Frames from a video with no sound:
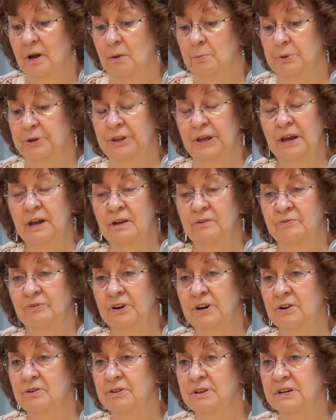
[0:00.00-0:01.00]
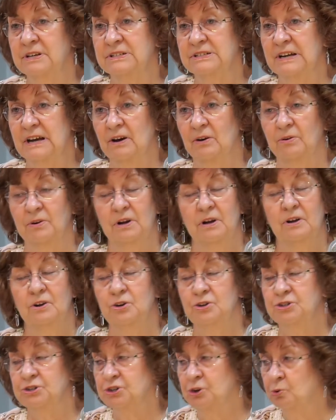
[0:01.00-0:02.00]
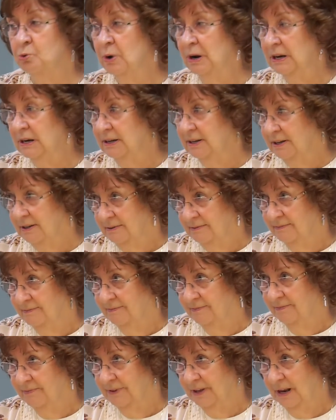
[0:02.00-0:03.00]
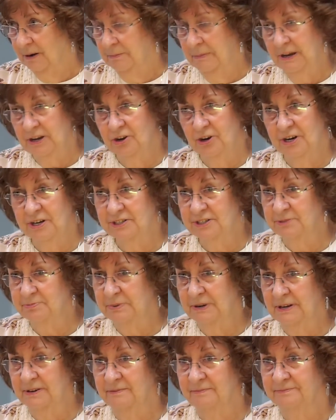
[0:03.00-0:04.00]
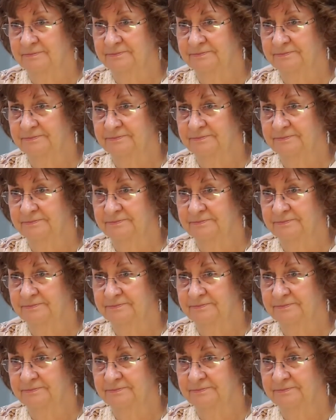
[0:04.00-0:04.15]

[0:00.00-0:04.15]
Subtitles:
But they can figure things out so quickly. It'll make your head spin.